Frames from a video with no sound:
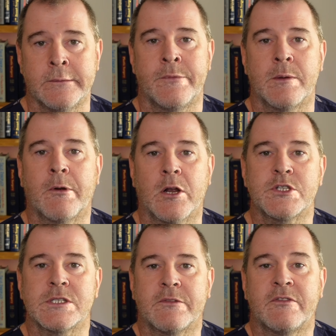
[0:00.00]
The
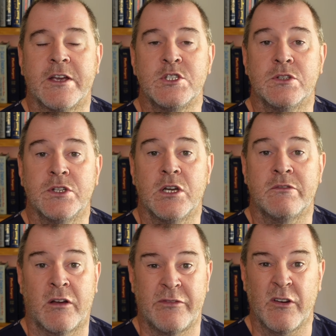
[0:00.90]
branches of the facial
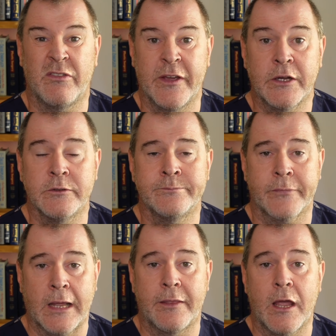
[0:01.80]
nerve are very fickle,
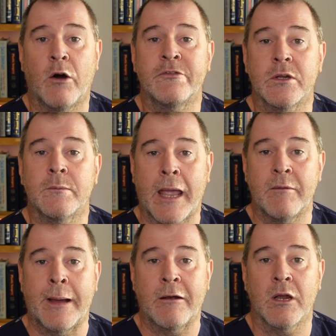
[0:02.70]
and they often
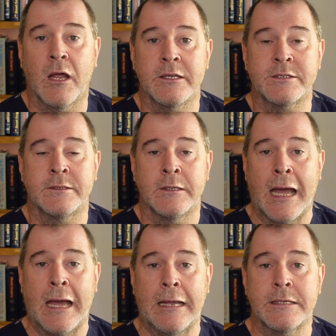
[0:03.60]
get paralyzed
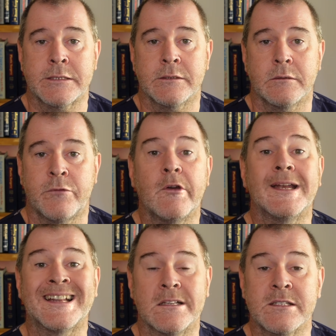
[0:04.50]
at very little